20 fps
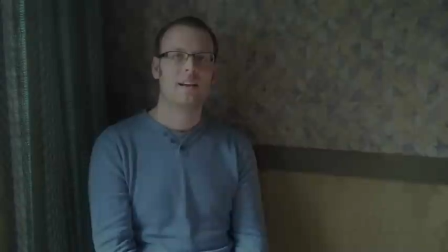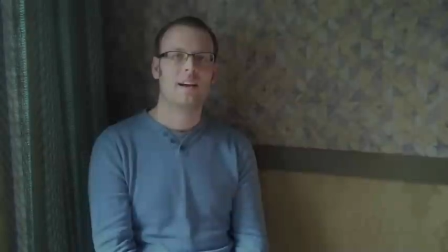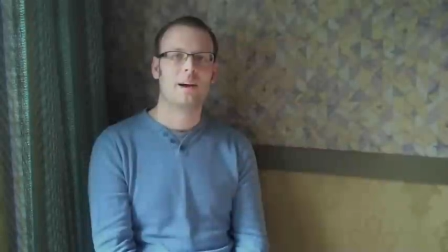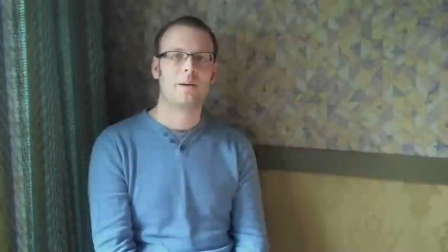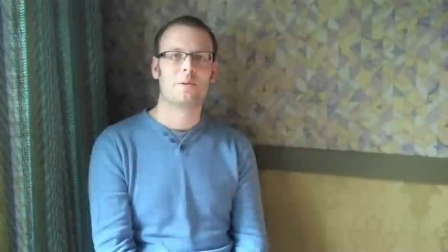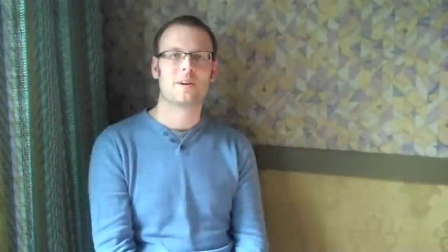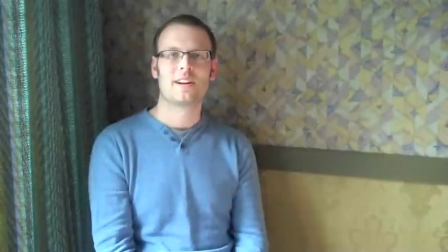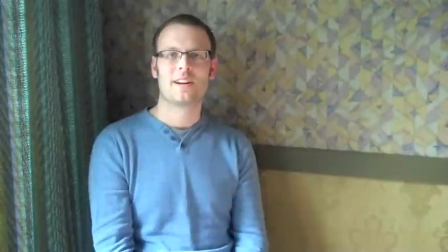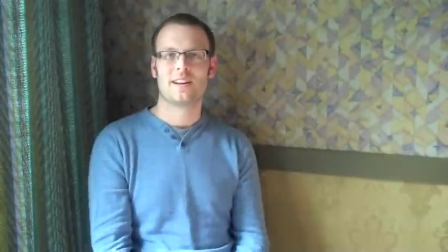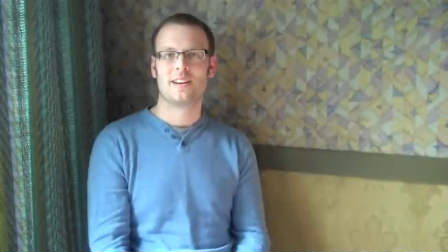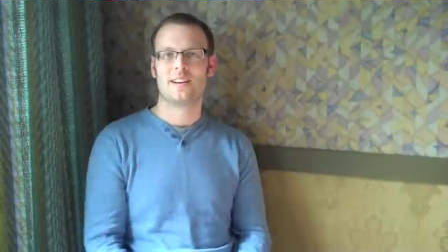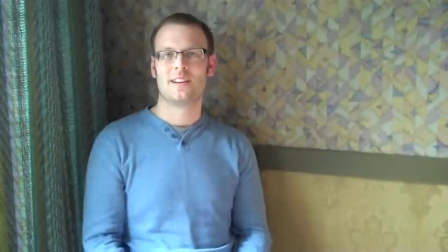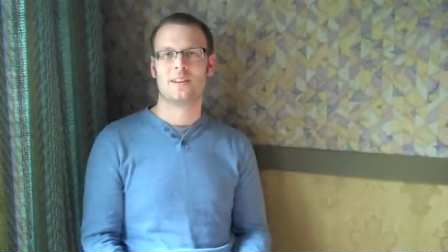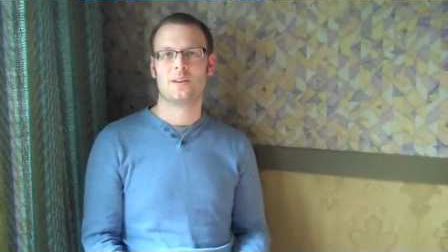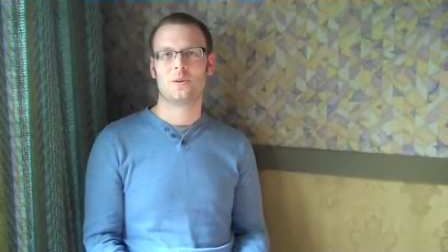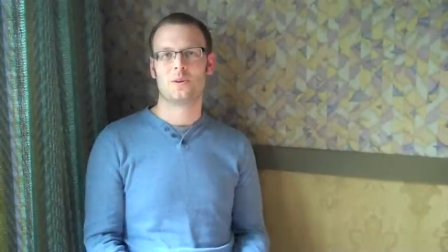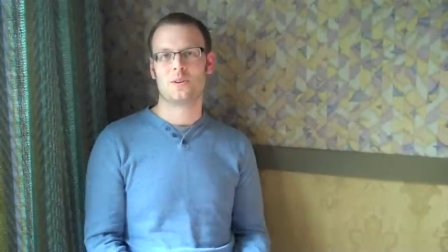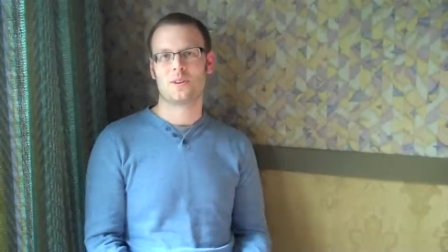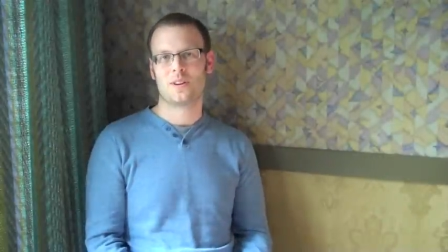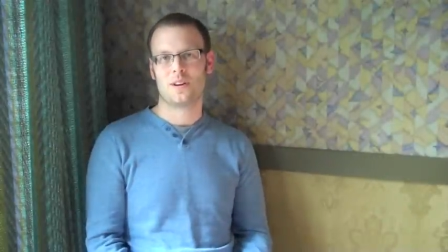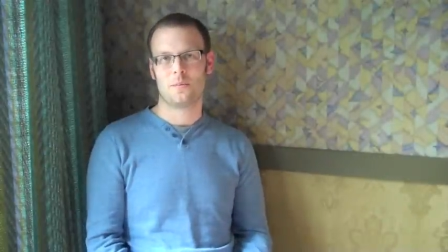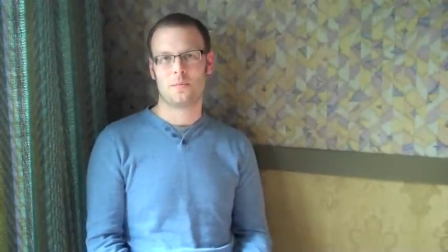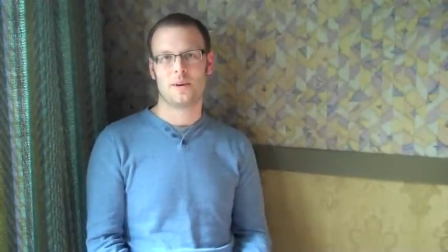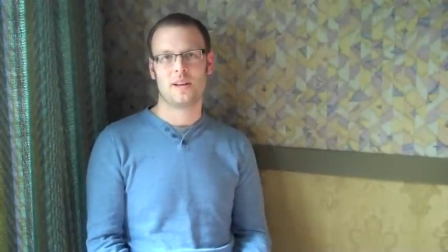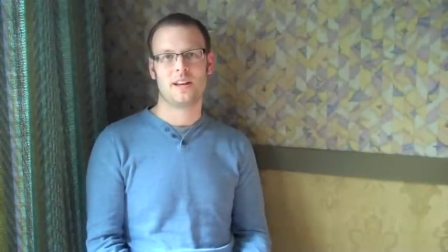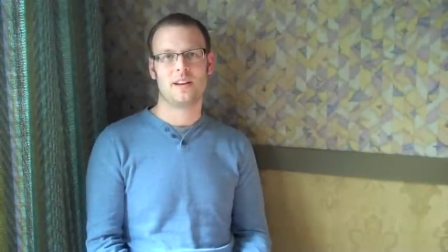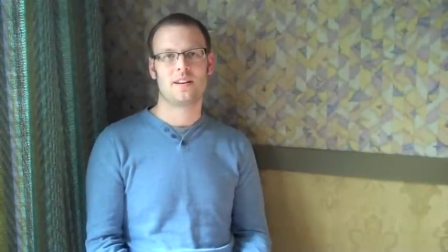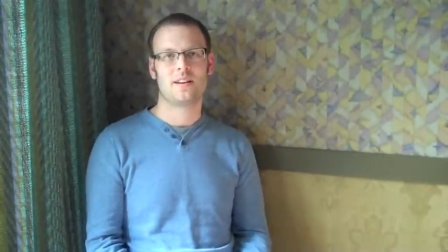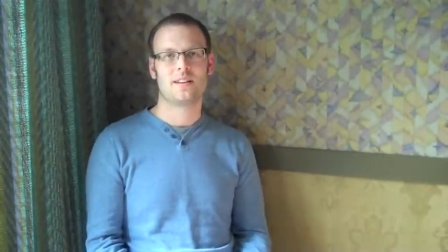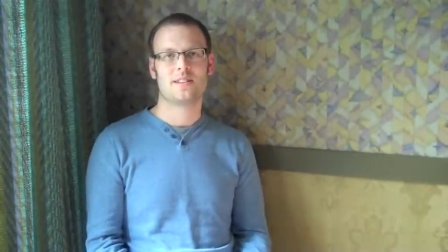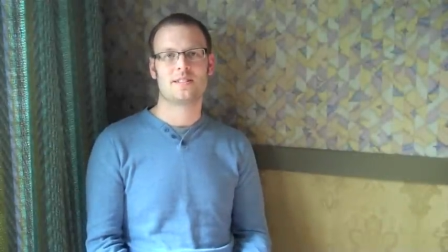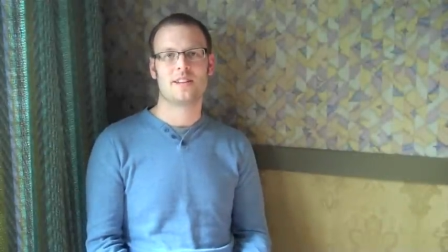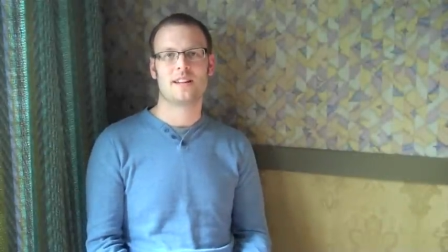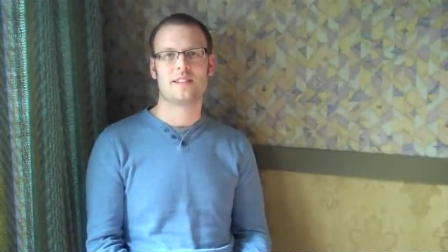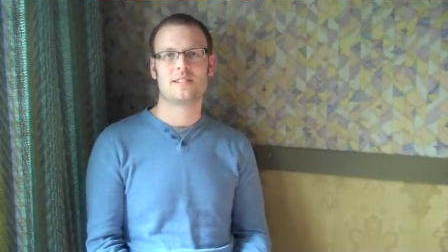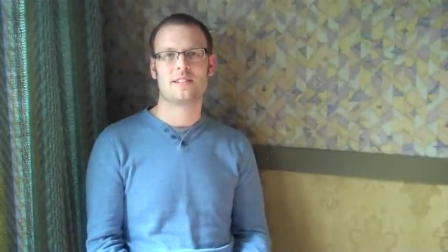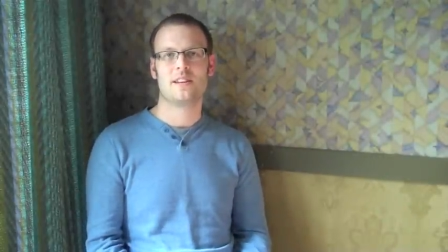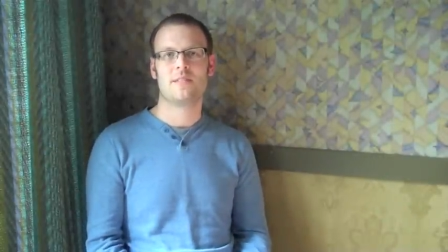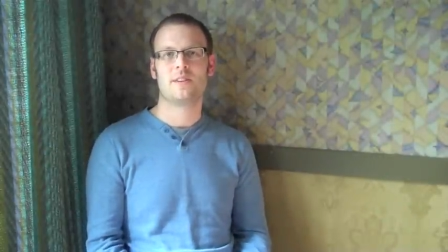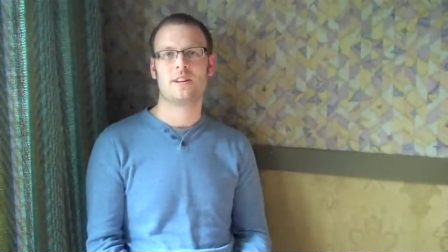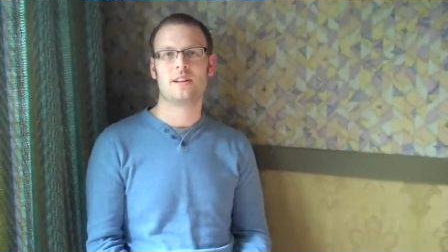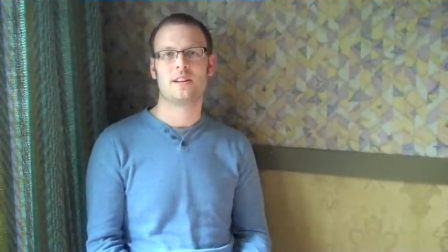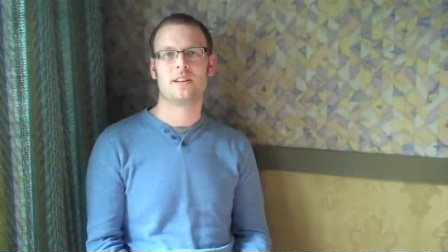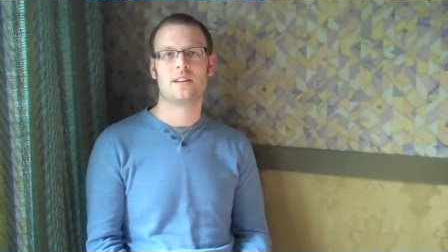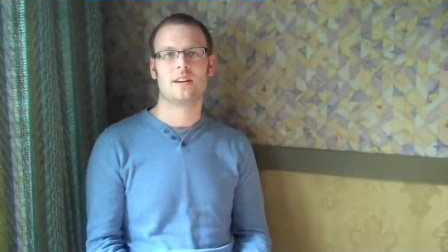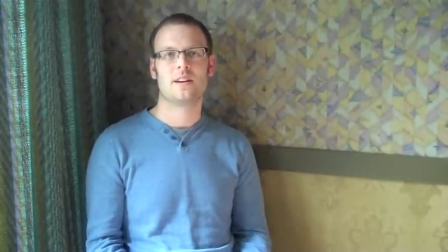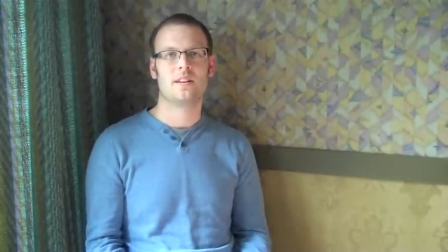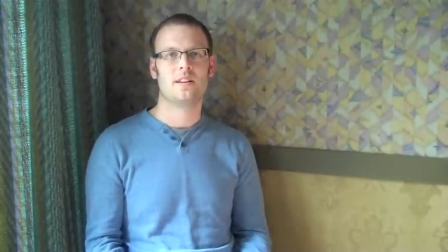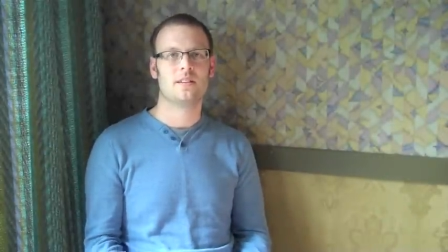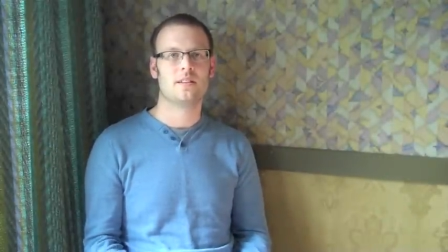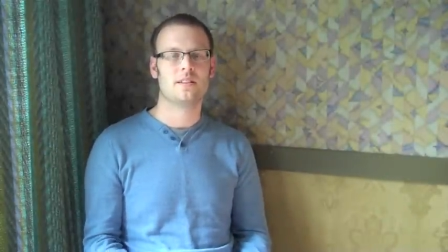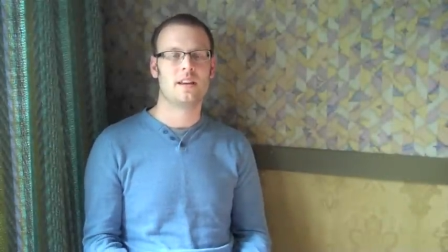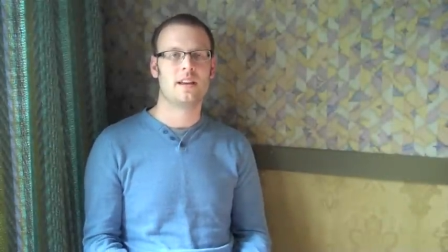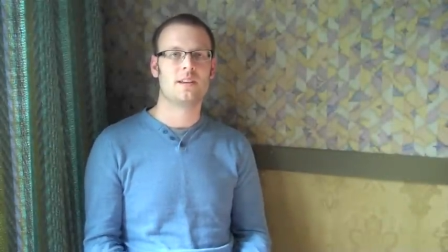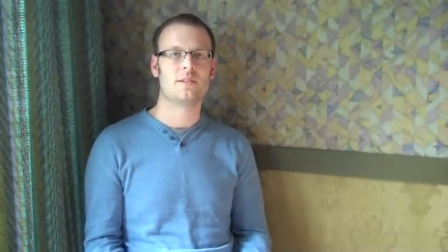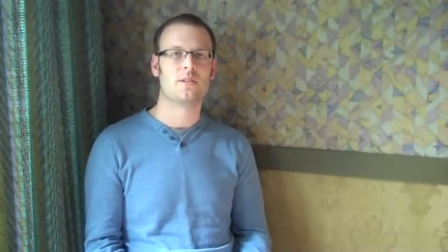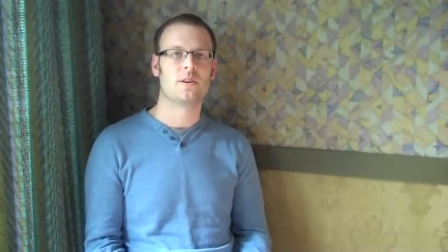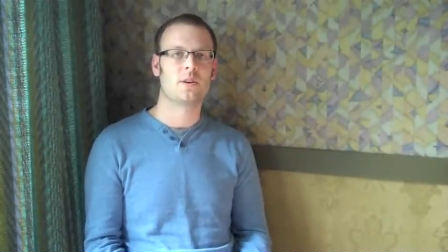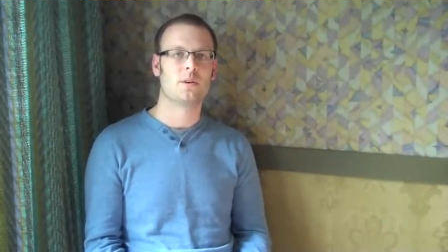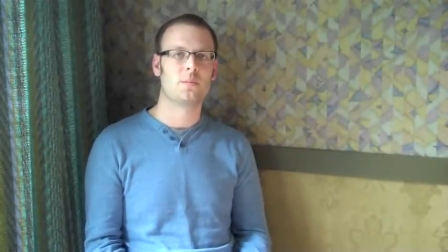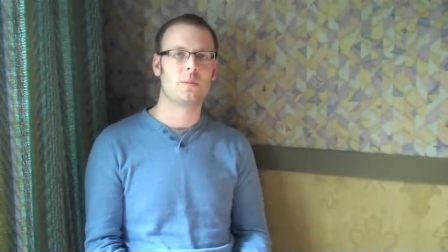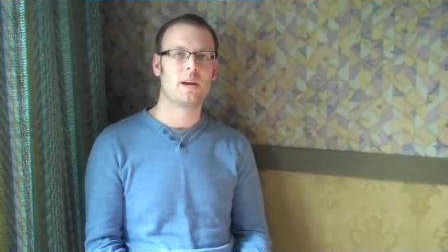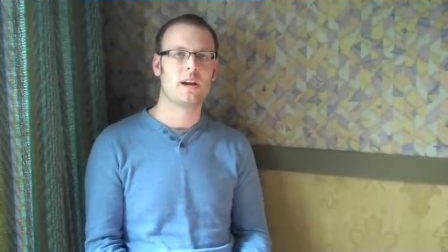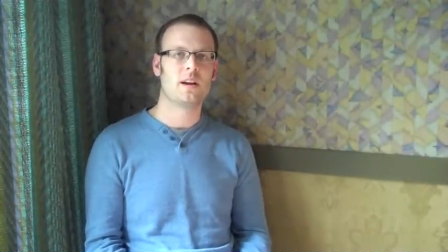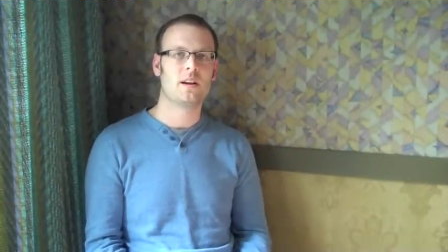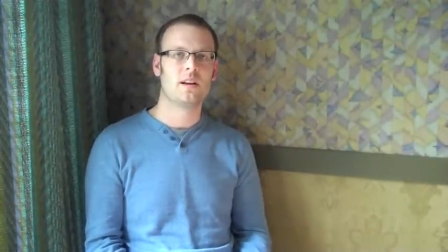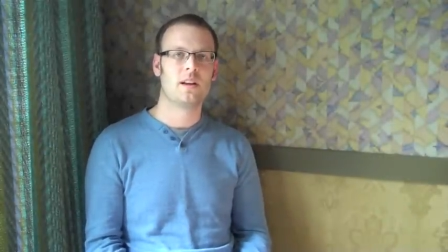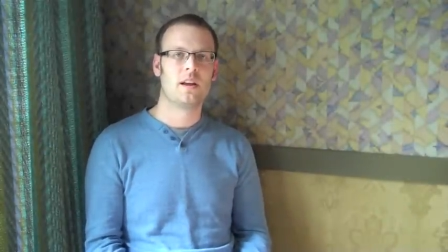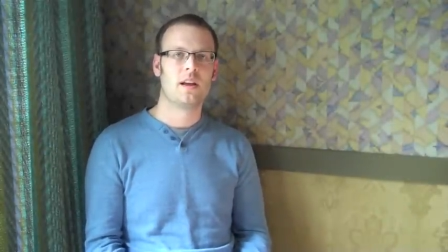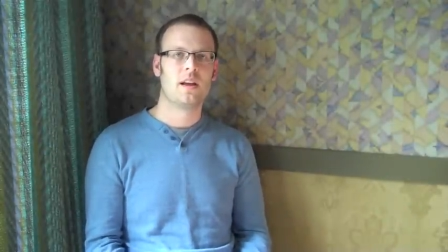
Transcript: I work at a local company here in St. Stephen called Kindred Home Care,